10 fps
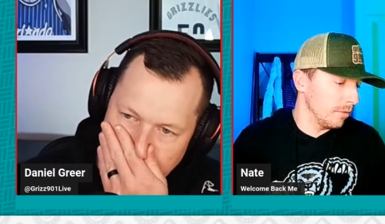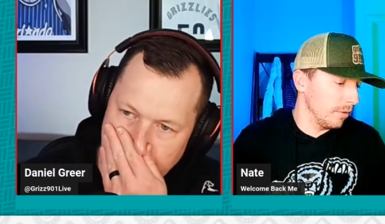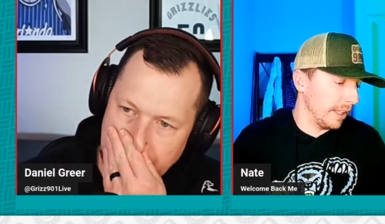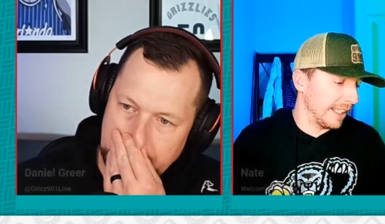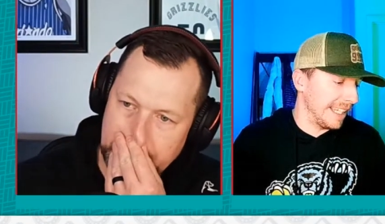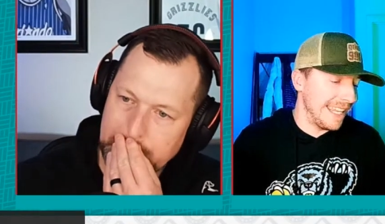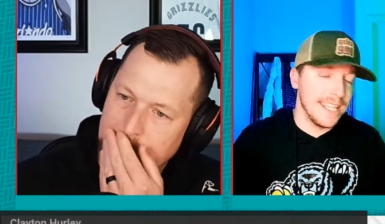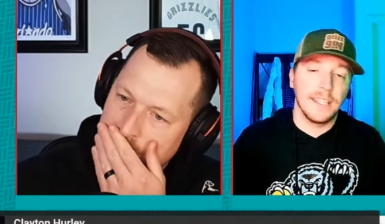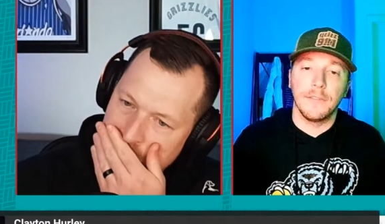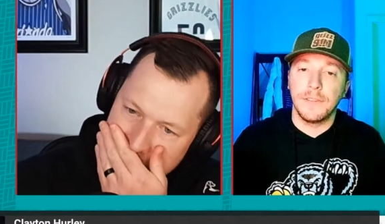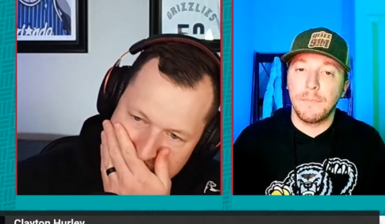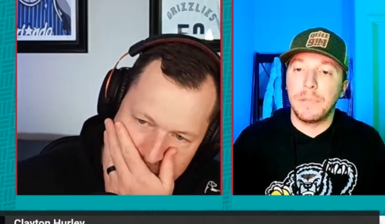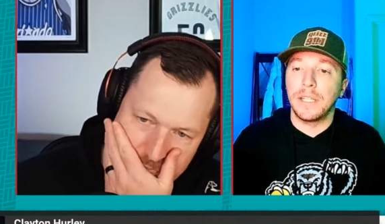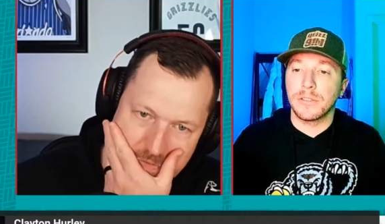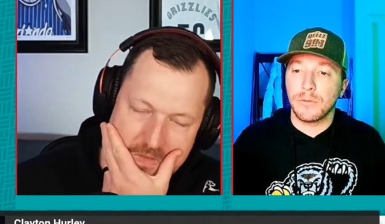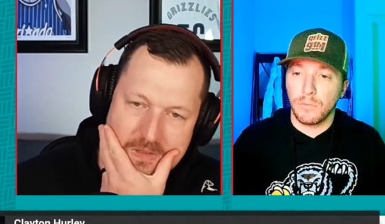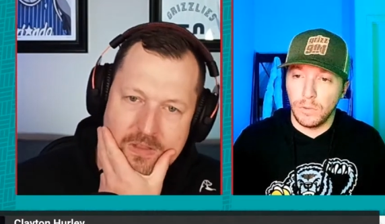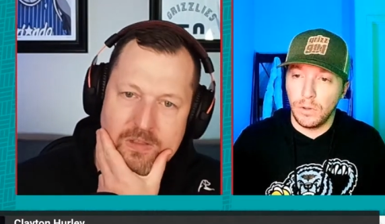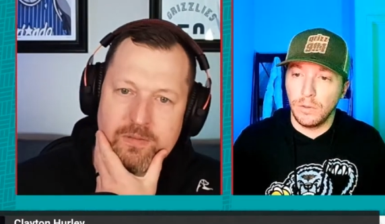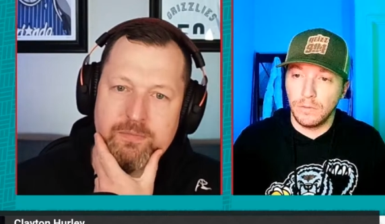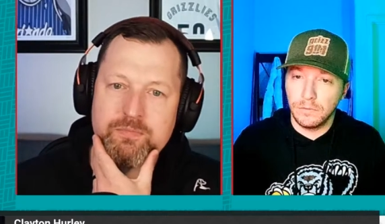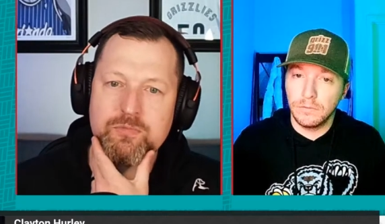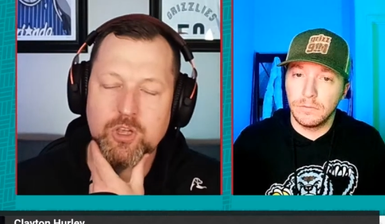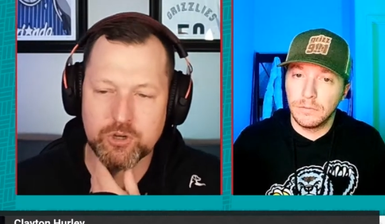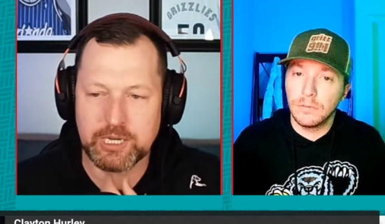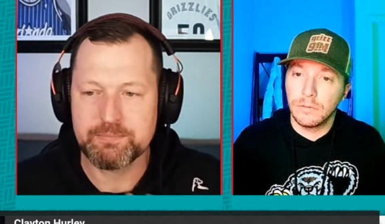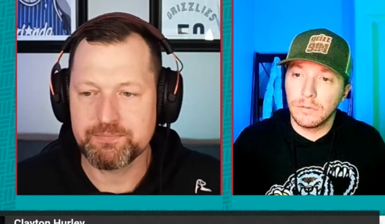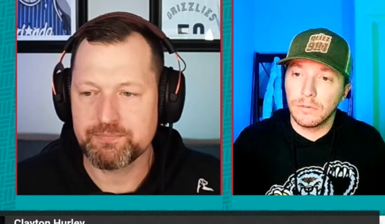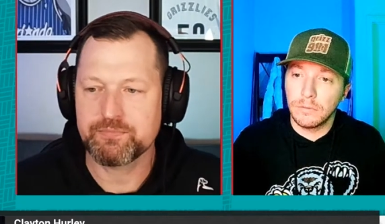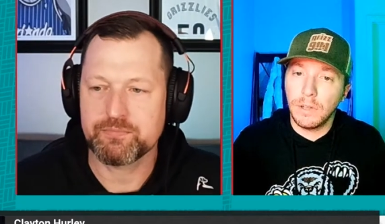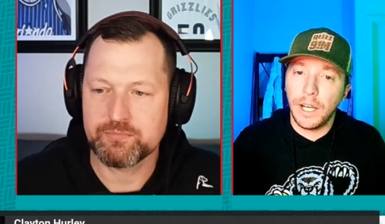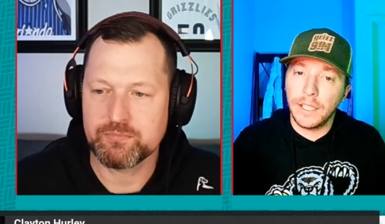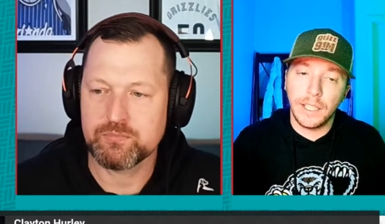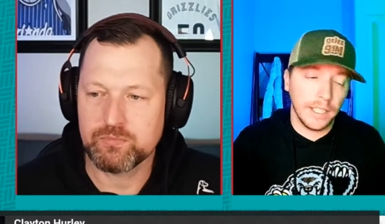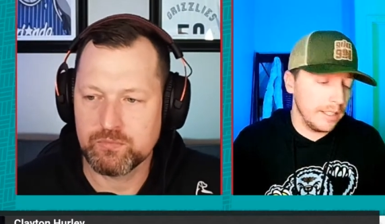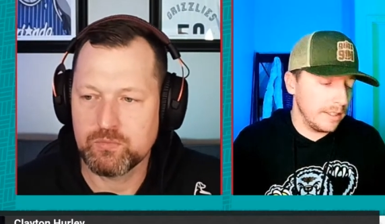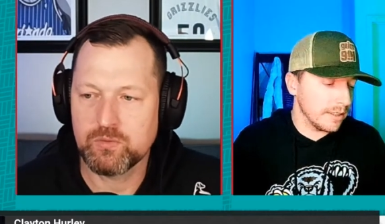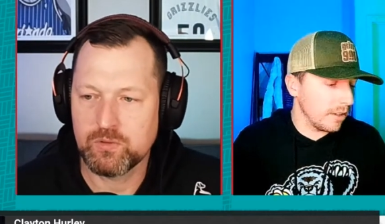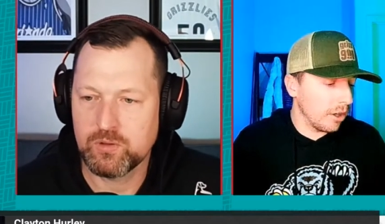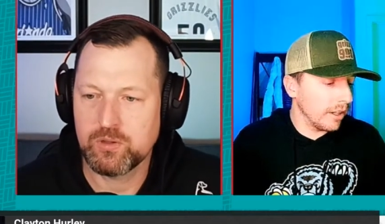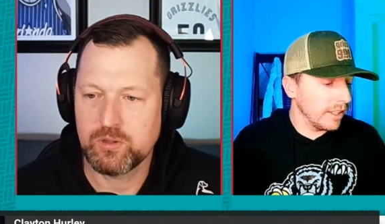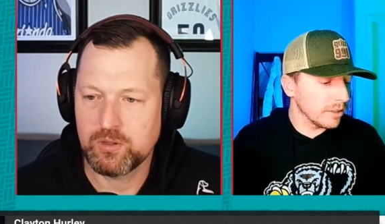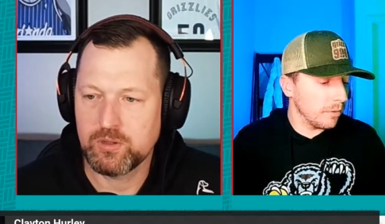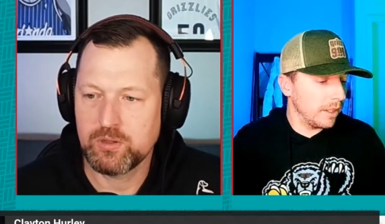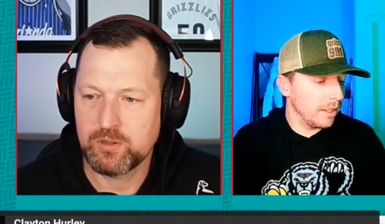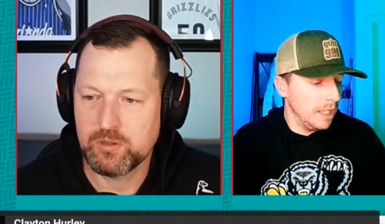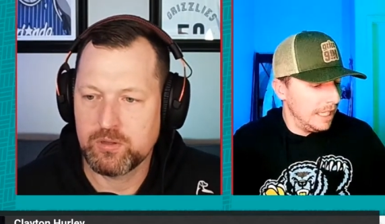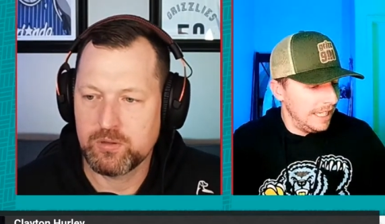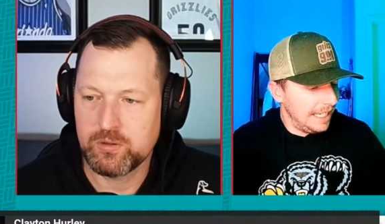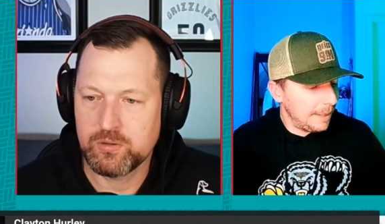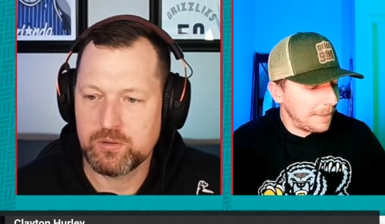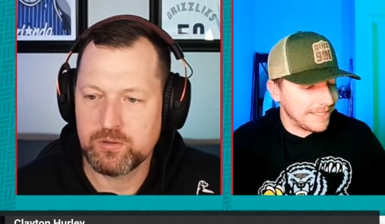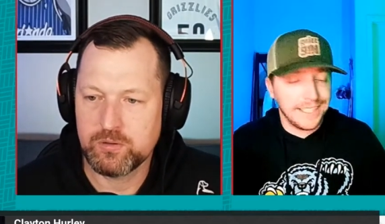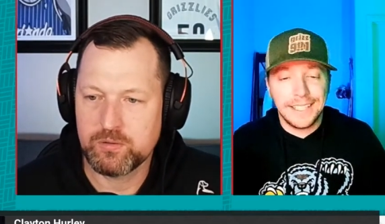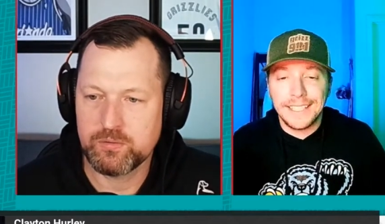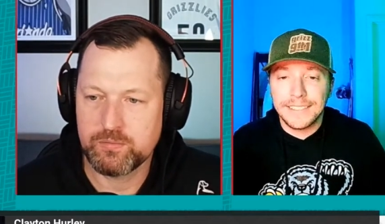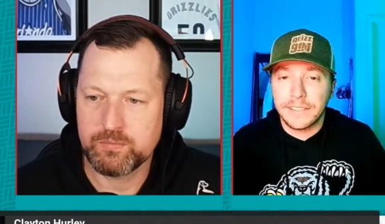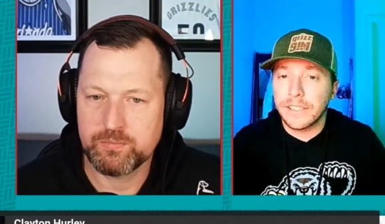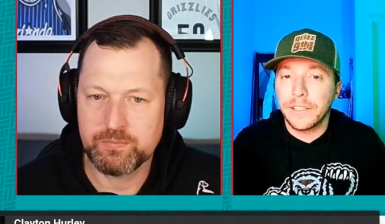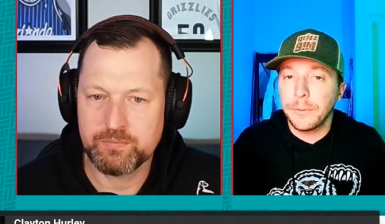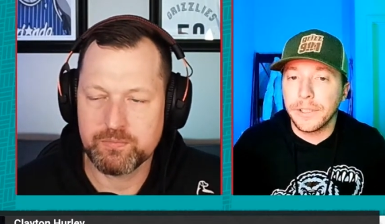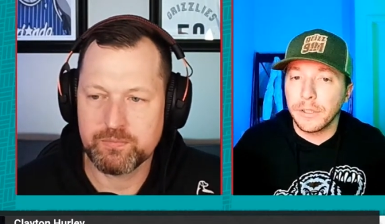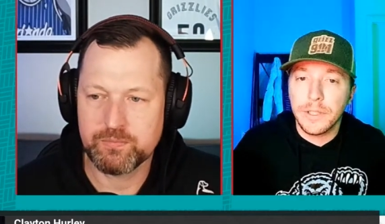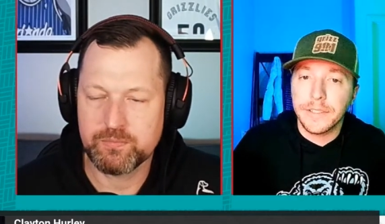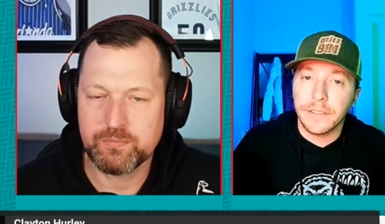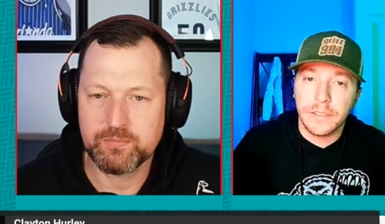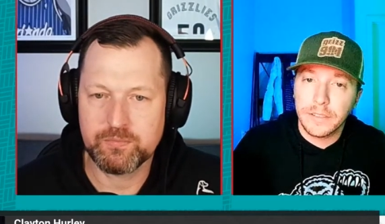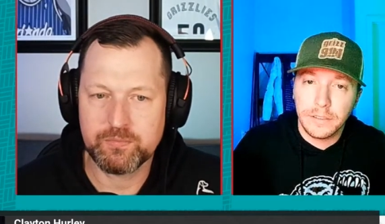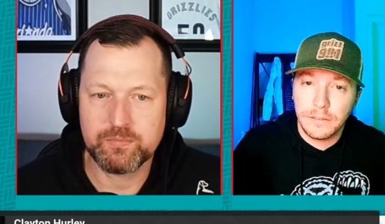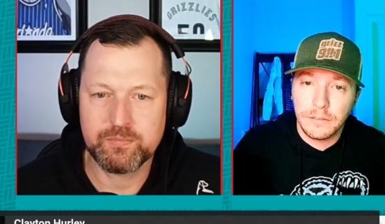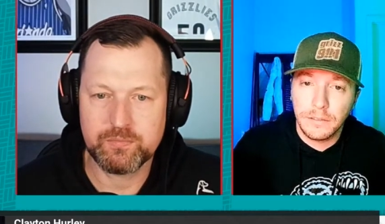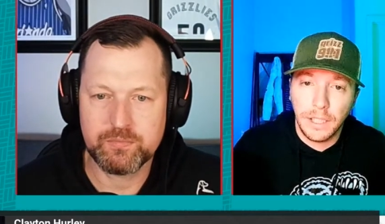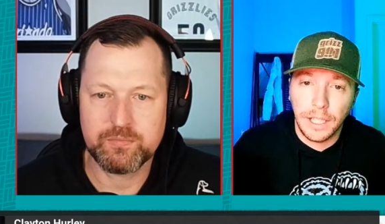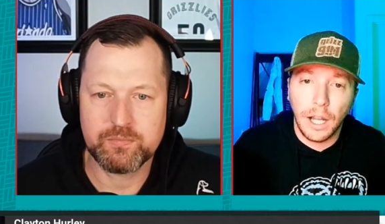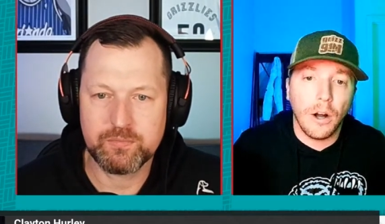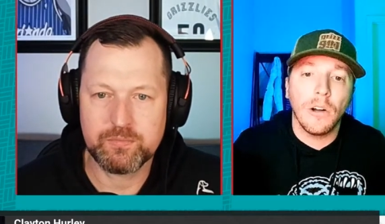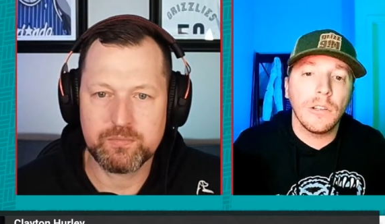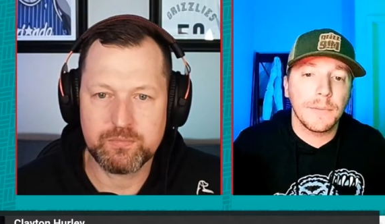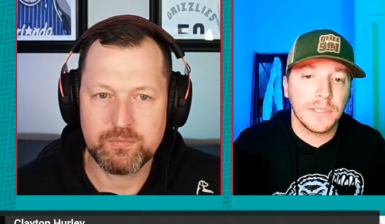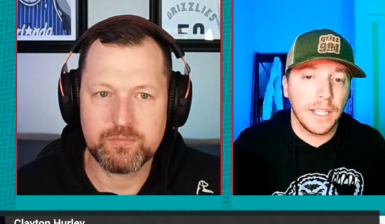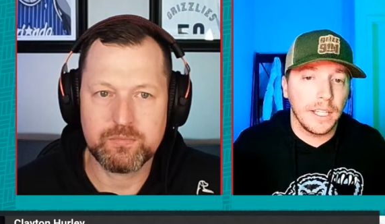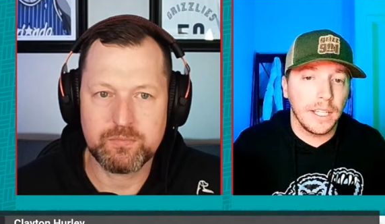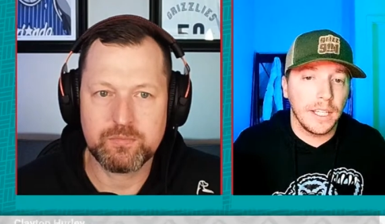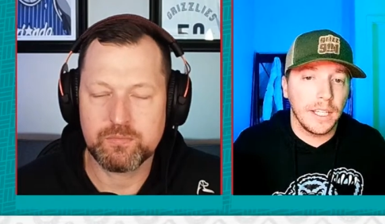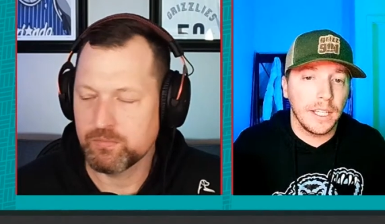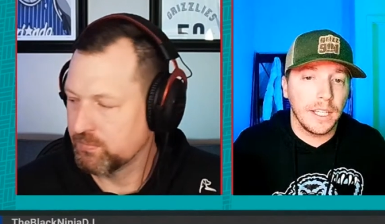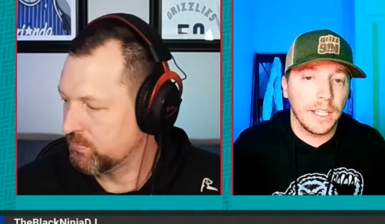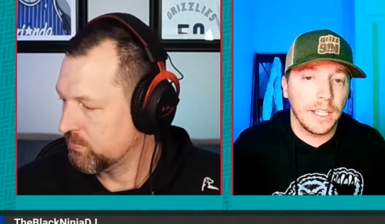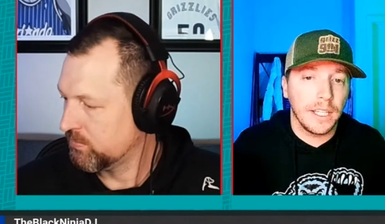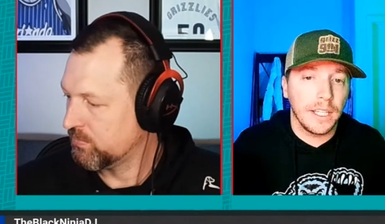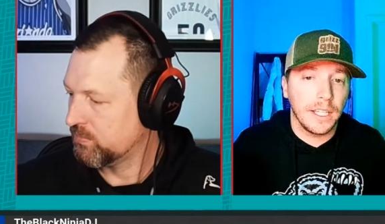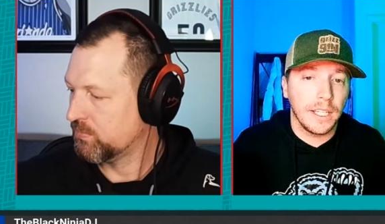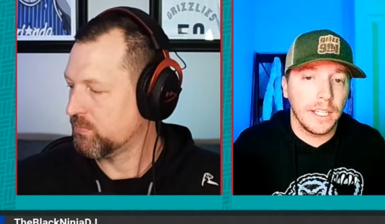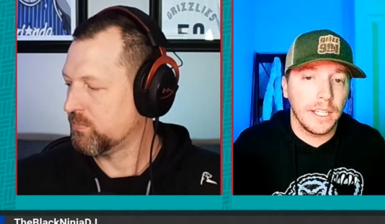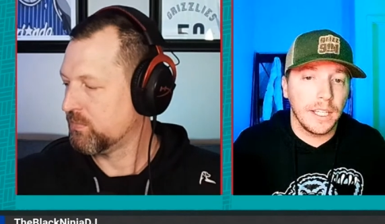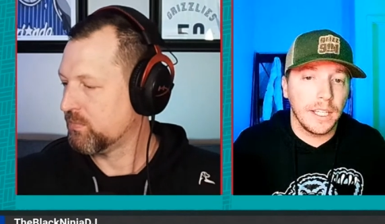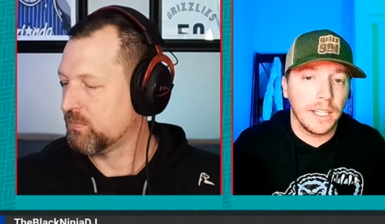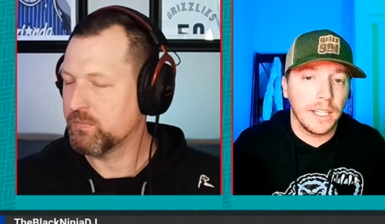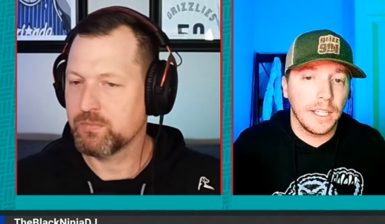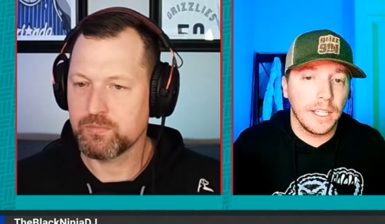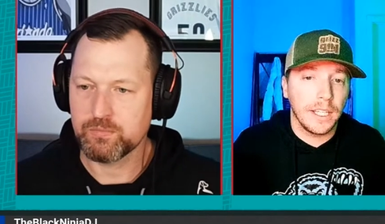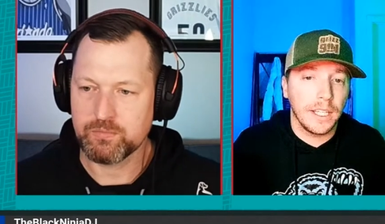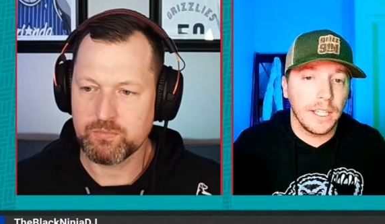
Speaker 1: like an end of the bench role. Okay. Right? Like he's just earning his way. And I'm not saying that's necessarily with the Grizzlies. Like all I'm saying is purely on the player itself.